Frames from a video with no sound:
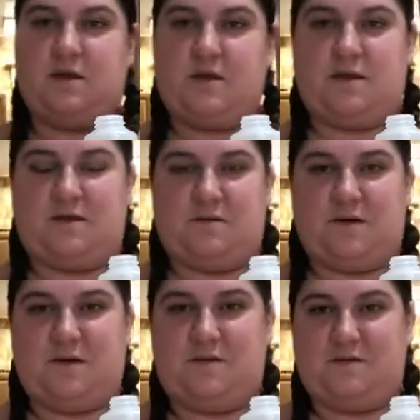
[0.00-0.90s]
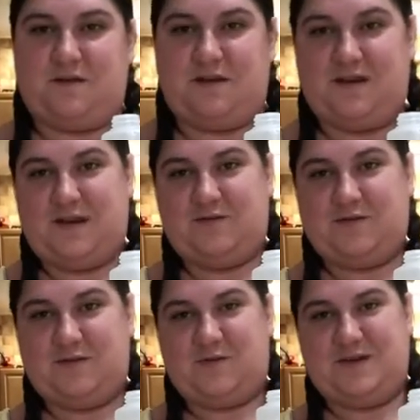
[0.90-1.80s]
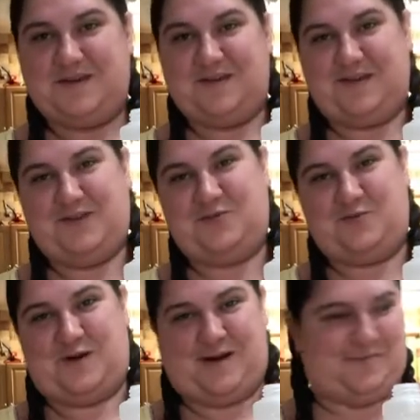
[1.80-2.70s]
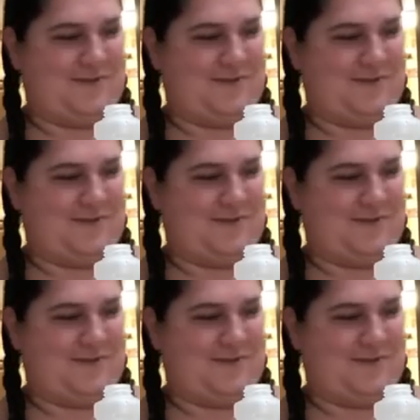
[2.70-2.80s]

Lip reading: There we go. Didn't even spill a drop.